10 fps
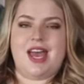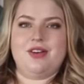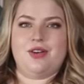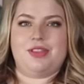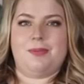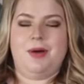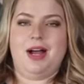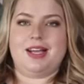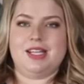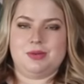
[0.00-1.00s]
I don't know if the
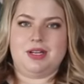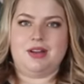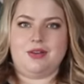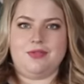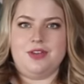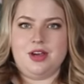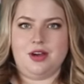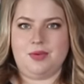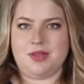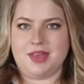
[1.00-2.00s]
pockets would
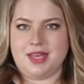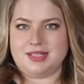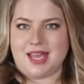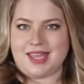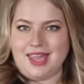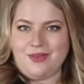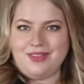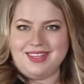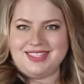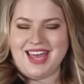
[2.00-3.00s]
interfere with it. I can't
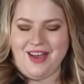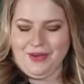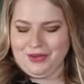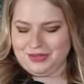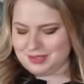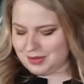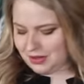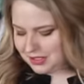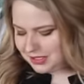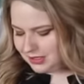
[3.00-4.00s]
really tell, to be
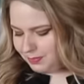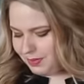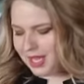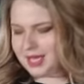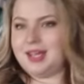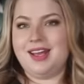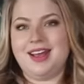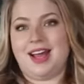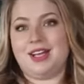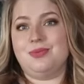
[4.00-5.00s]
honest, but
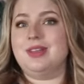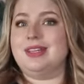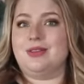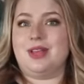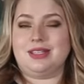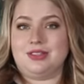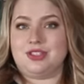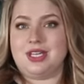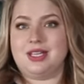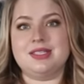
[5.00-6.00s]
I really do like these
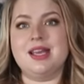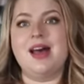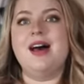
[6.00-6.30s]
jeans.